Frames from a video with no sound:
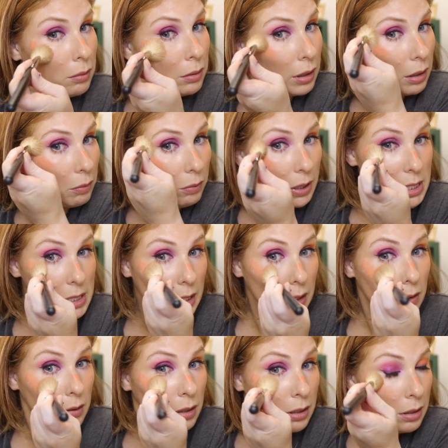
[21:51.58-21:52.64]
like
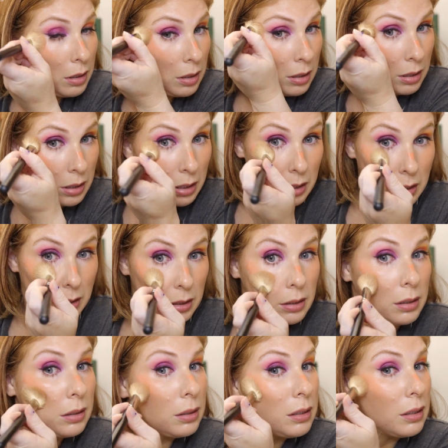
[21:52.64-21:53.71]
retail,
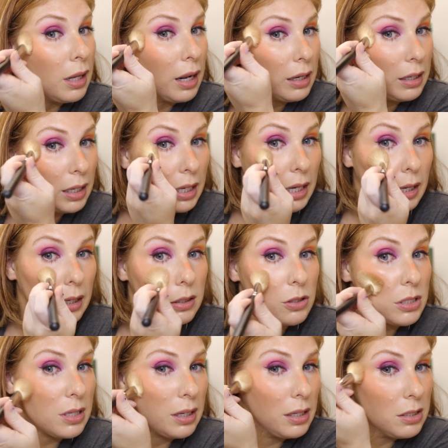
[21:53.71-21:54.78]
not in a kit,
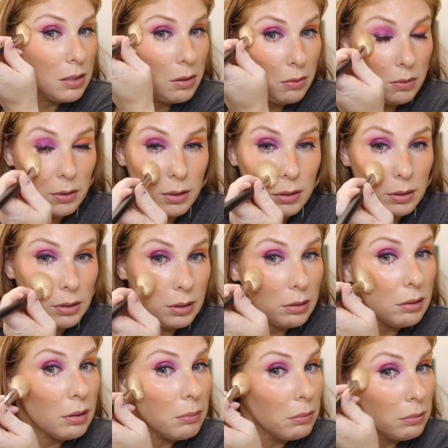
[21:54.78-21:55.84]
just on its own,
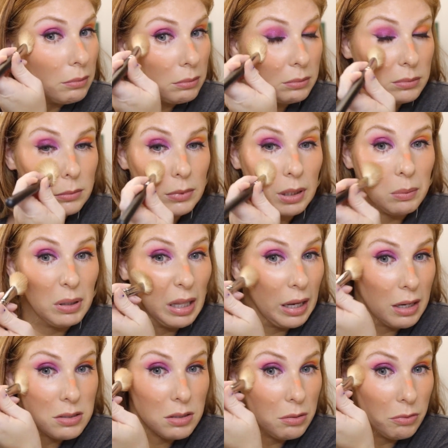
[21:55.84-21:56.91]
and they would
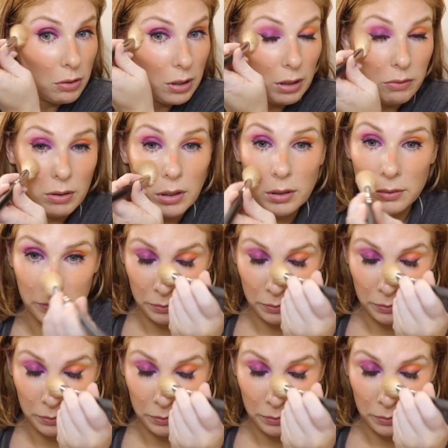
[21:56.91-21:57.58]
last you forever.